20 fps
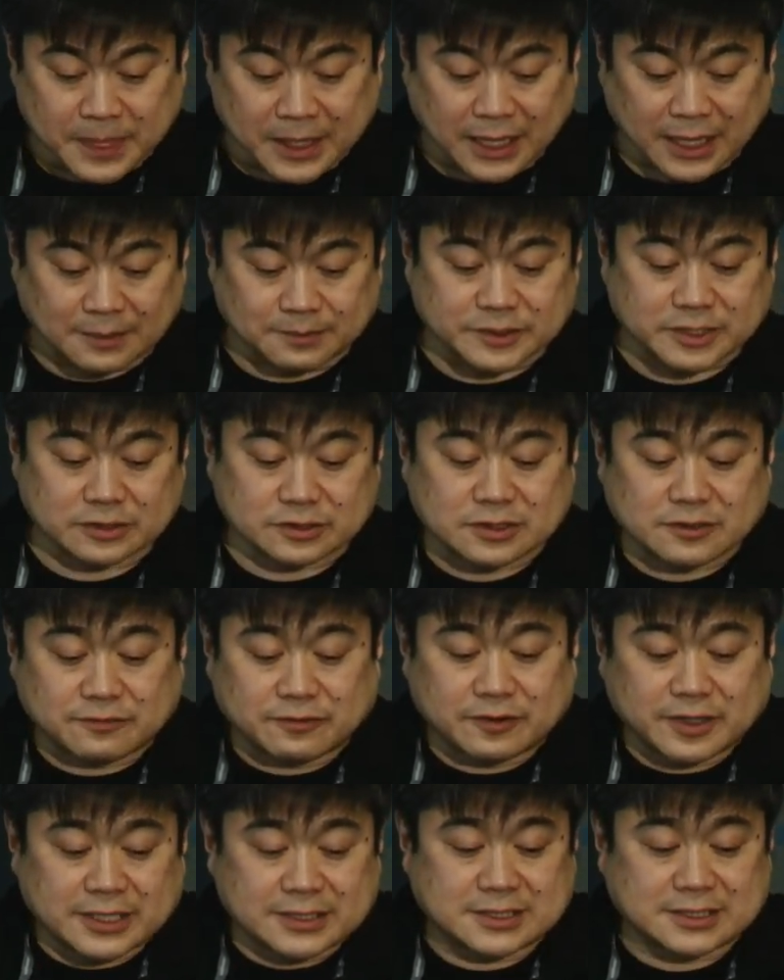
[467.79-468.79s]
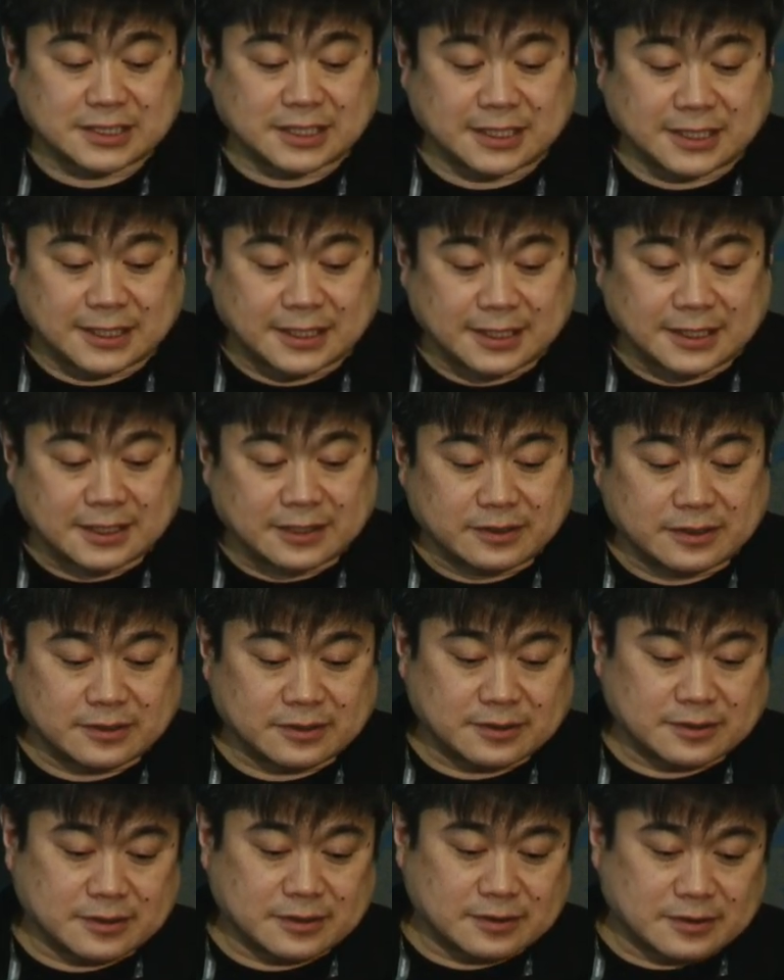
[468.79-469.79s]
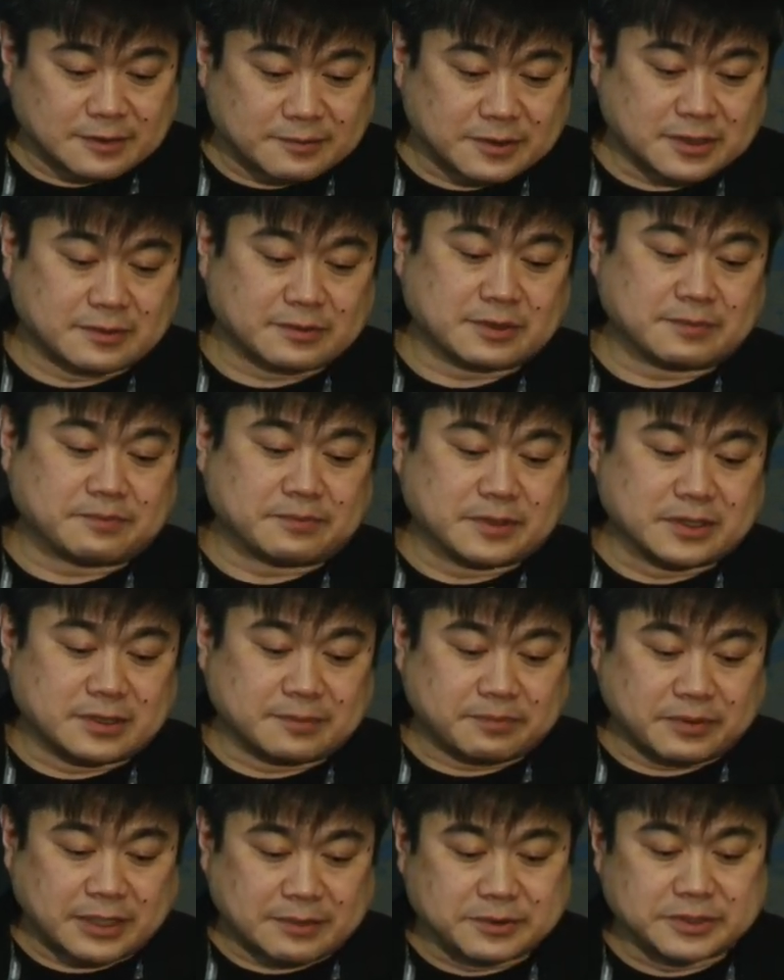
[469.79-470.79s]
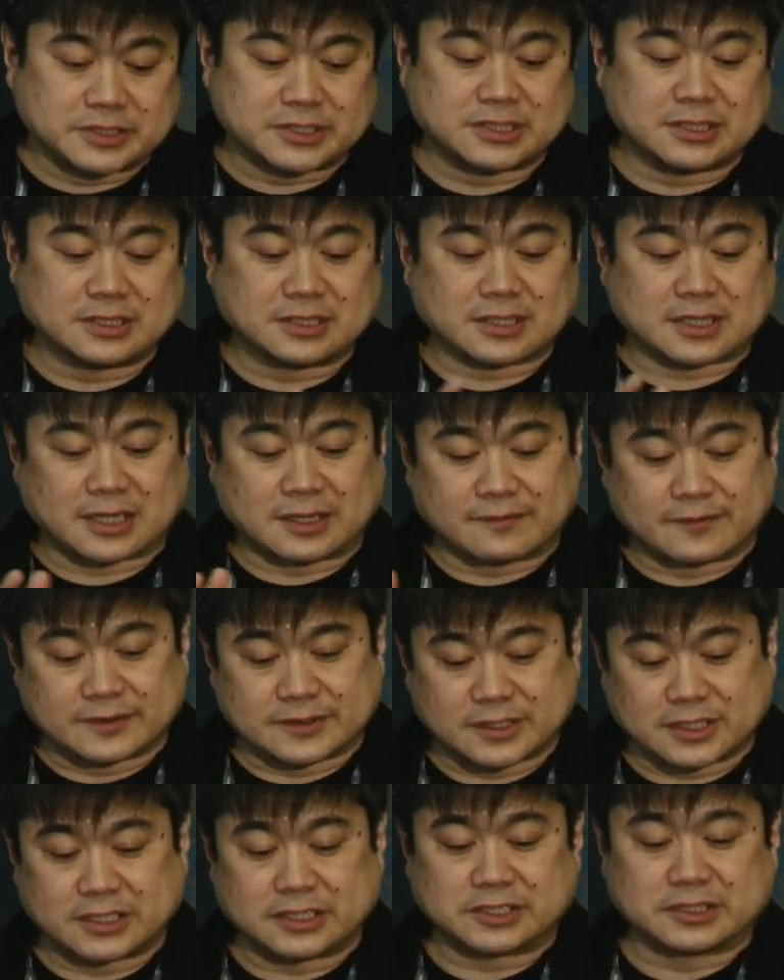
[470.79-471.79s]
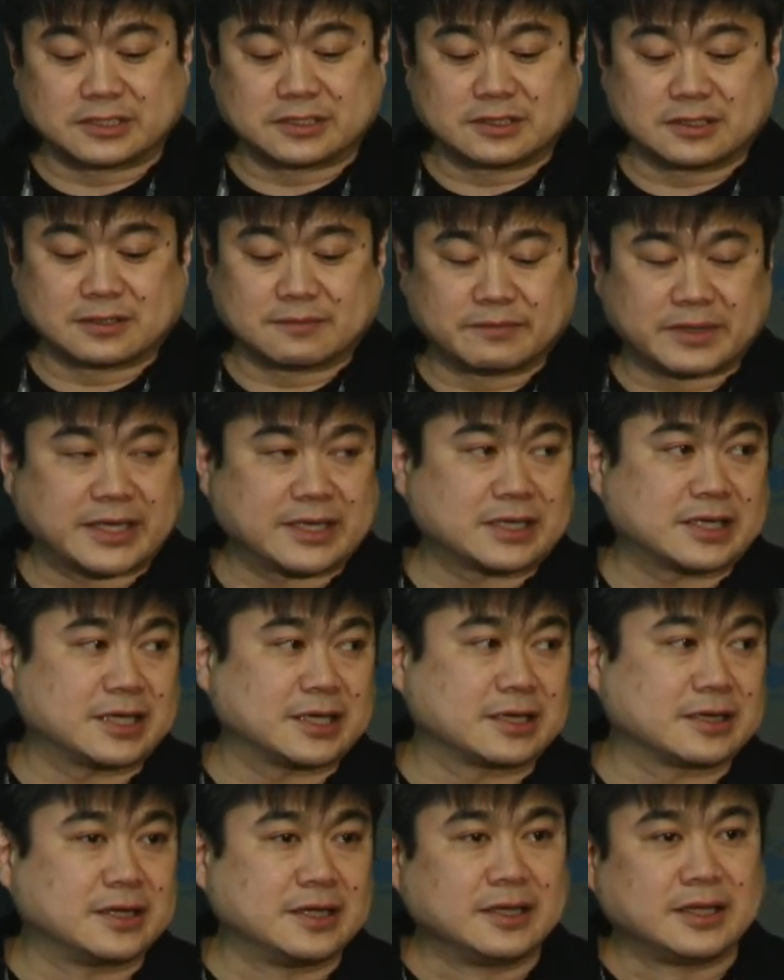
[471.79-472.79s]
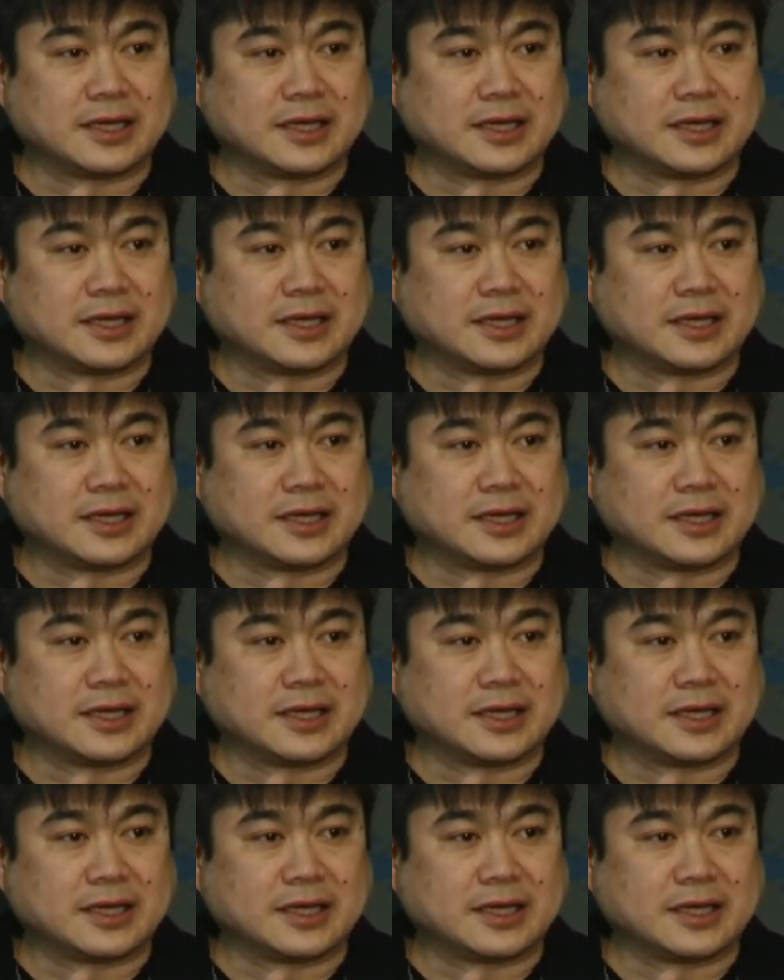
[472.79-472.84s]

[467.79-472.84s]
Um, so, so for us, uh, the, the, the, the, the publishing, the conversation, the making,